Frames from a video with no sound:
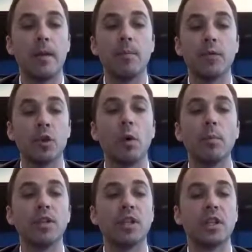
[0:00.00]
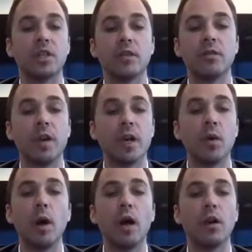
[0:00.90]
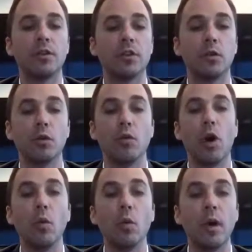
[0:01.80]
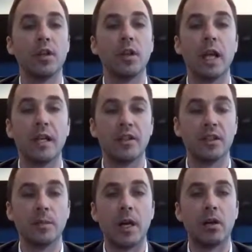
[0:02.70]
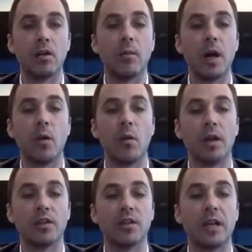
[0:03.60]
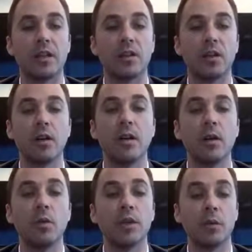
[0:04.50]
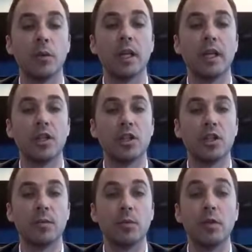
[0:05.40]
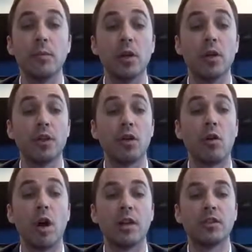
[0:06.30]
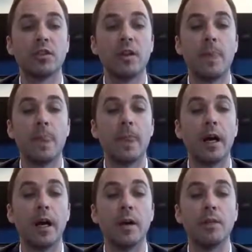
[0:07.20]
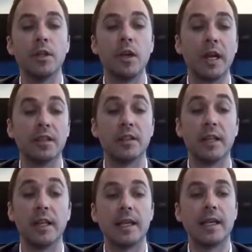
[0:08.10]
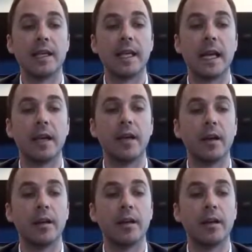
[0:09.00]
So we're positioned very well to grow with the licensed medical marijuana sector with the relationships we've built across the United States and in Canada.